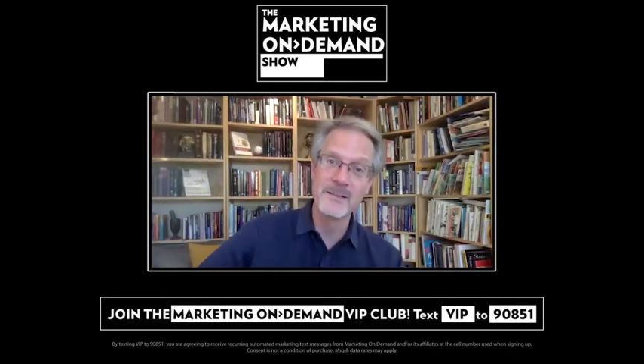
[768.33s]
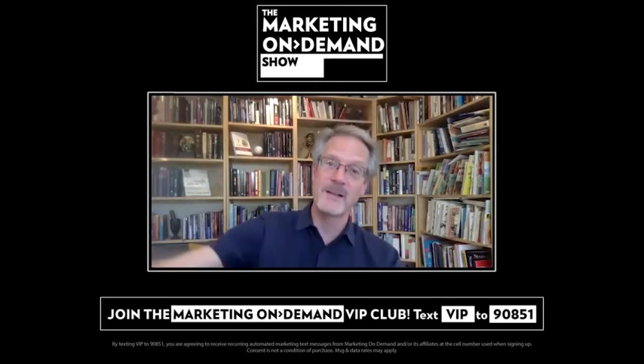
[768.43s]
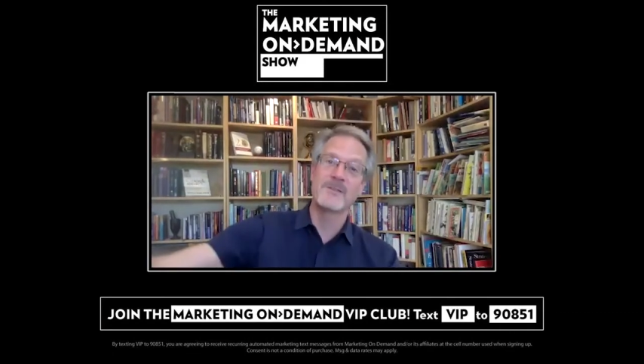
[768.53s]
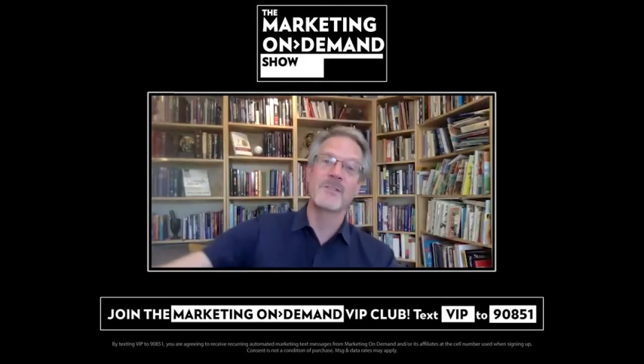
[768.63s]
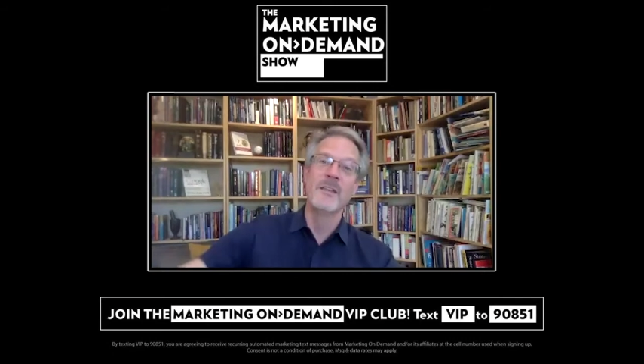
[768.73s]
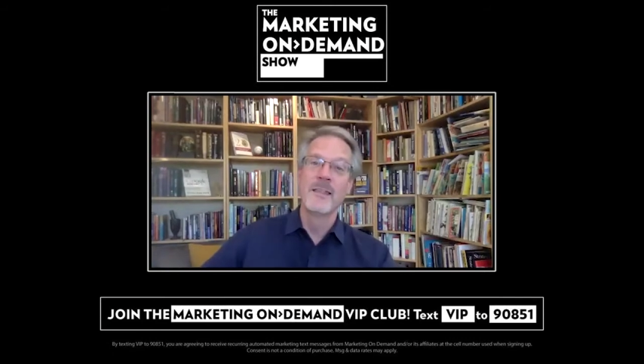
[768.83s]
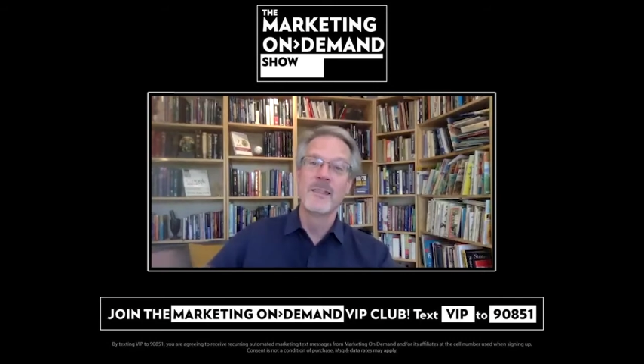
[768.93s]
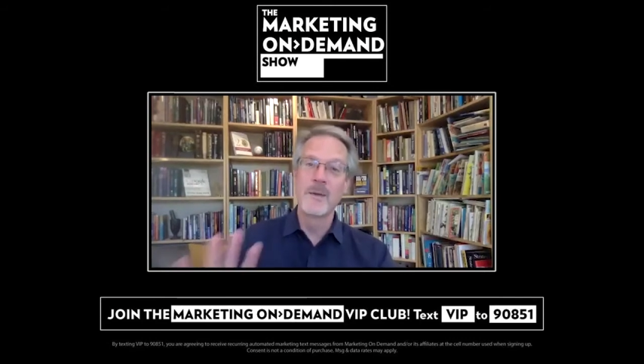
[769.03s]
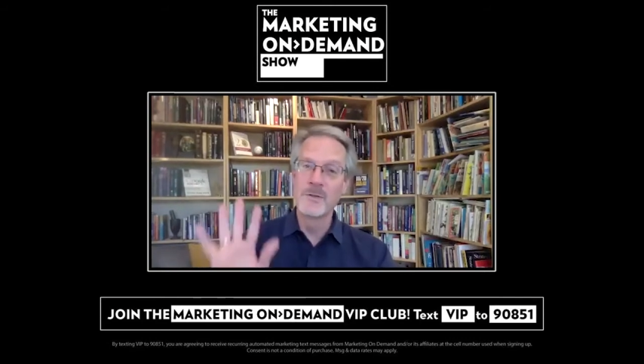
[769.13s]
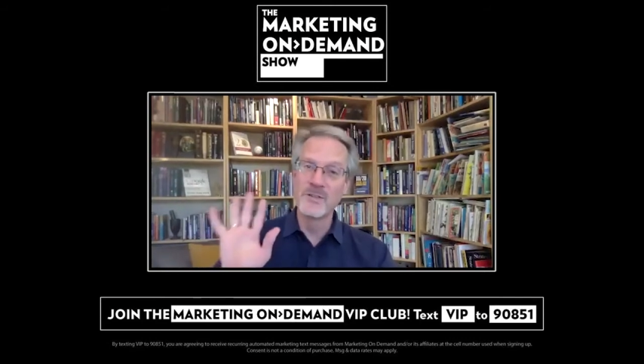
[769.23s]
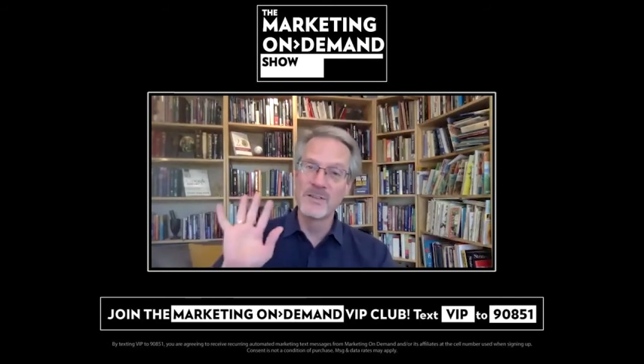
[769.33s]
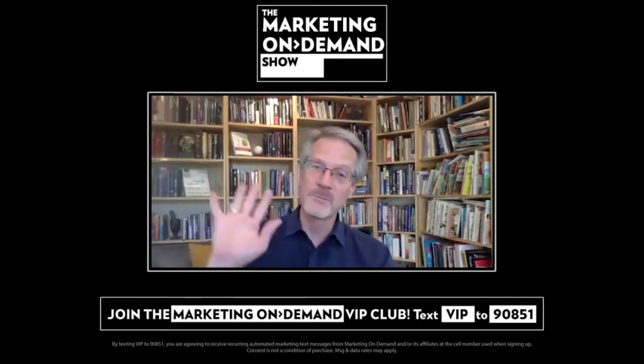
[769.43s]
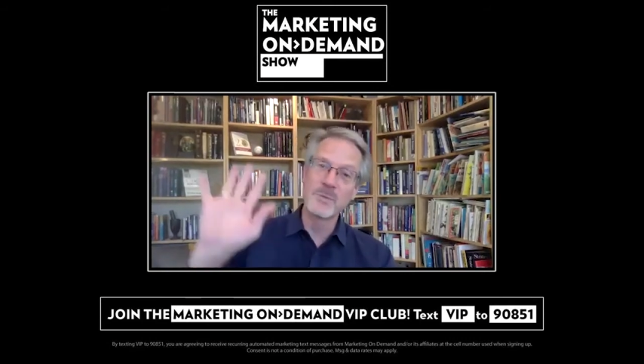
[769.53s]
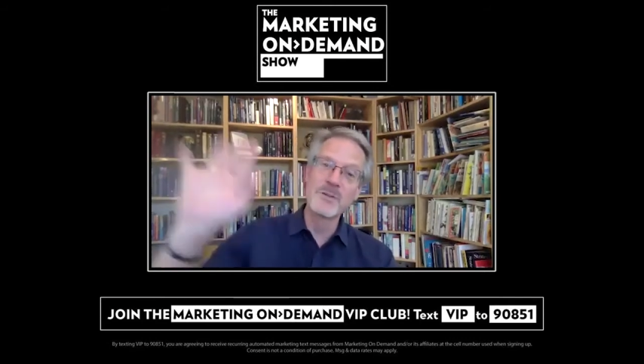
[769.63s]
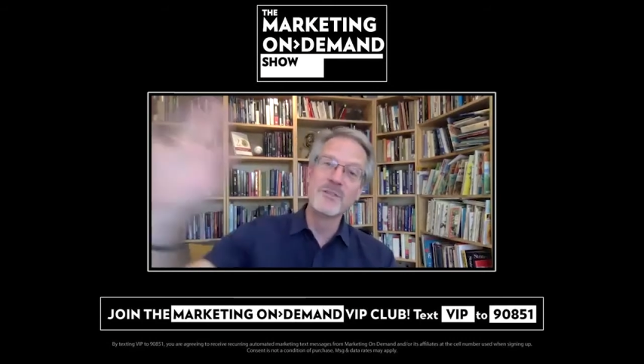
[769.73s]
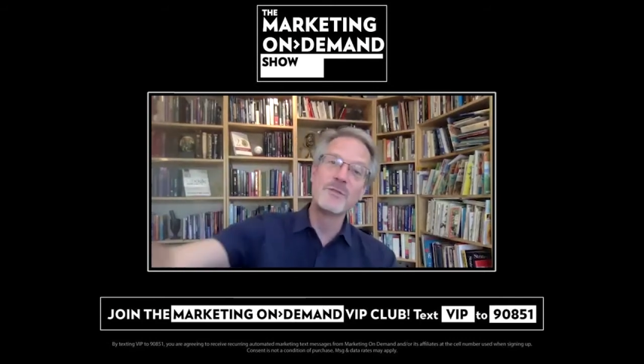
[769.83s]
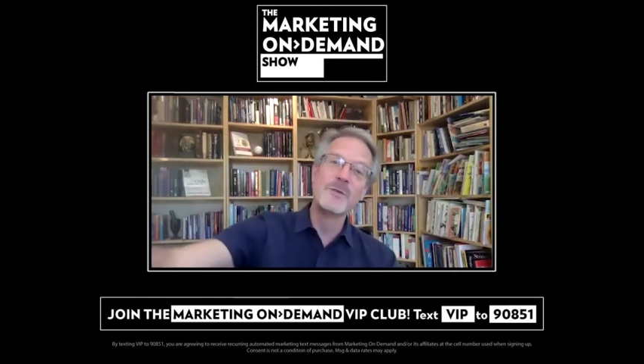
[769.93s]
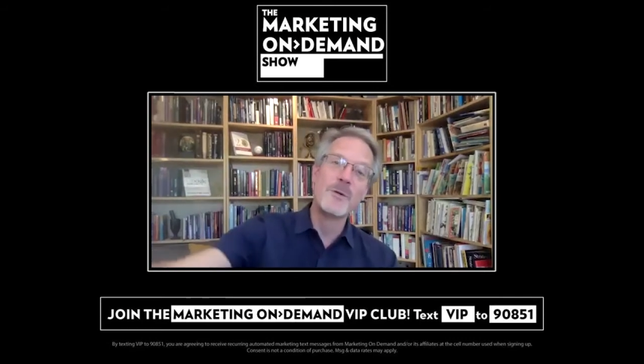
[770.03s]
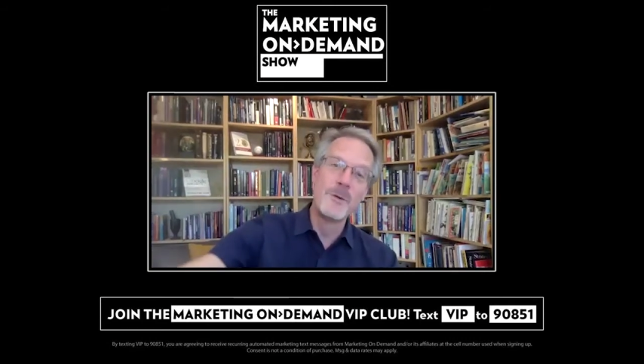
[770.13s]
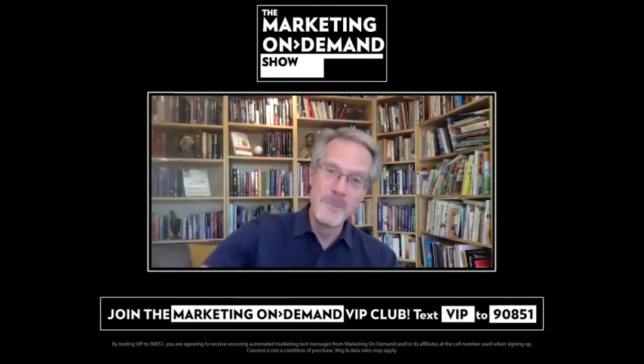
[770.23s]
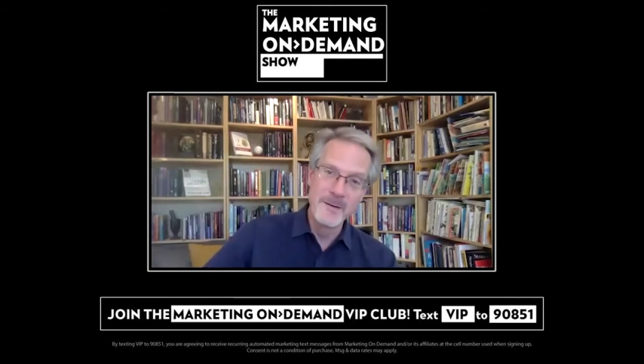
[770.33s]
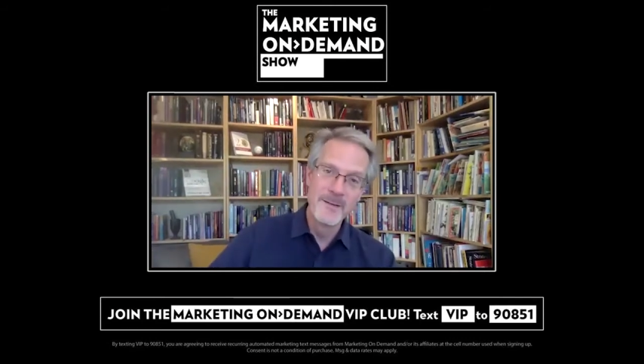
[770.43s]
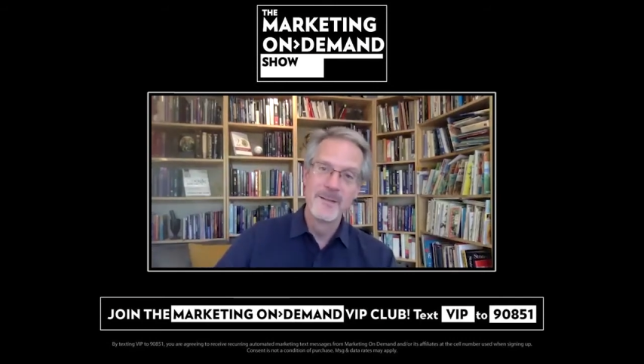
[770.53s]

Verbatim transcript: touch, they would just presume,